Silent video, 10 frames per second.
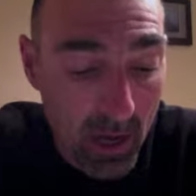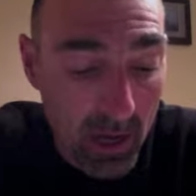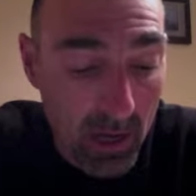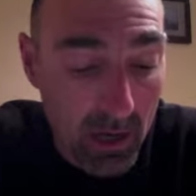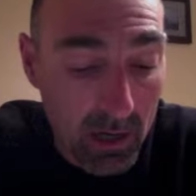
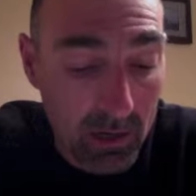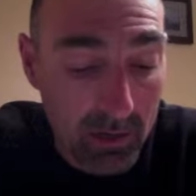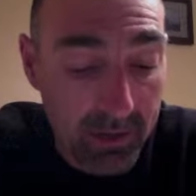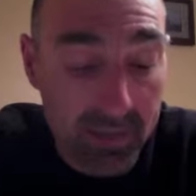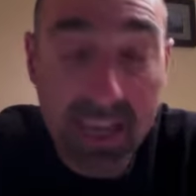
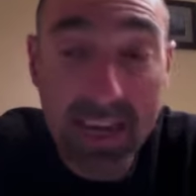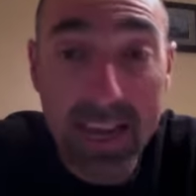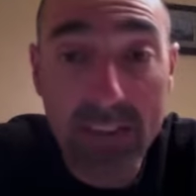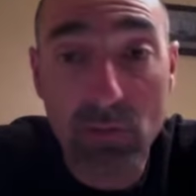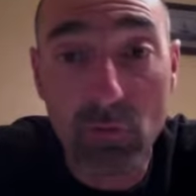Uh, the Senate
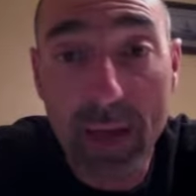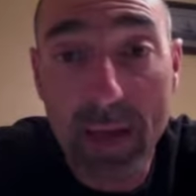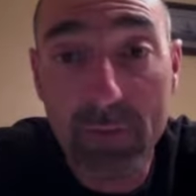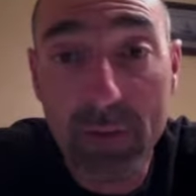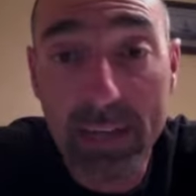has to
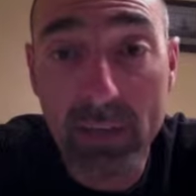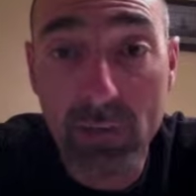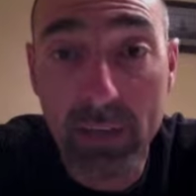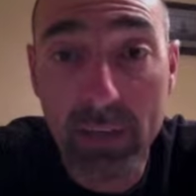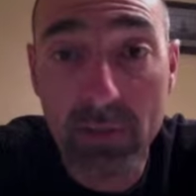ratify
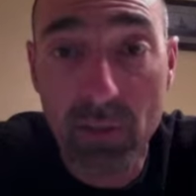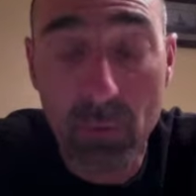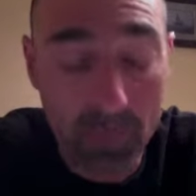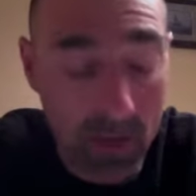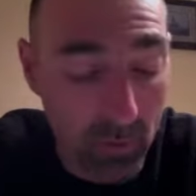treaties that
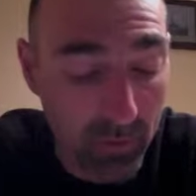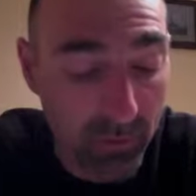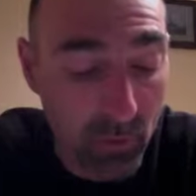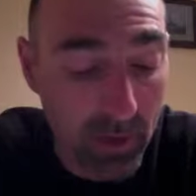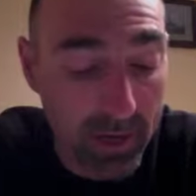we make with
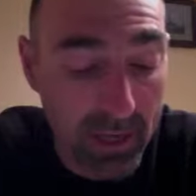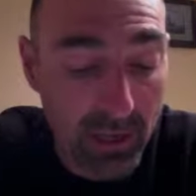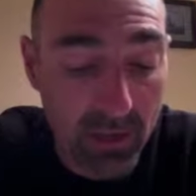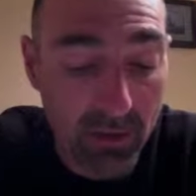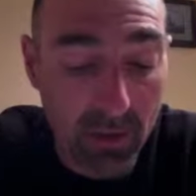foreign
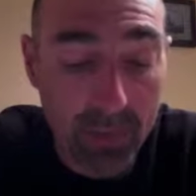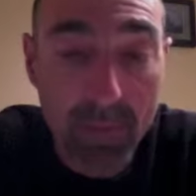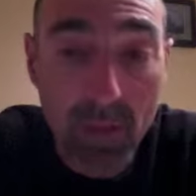nations.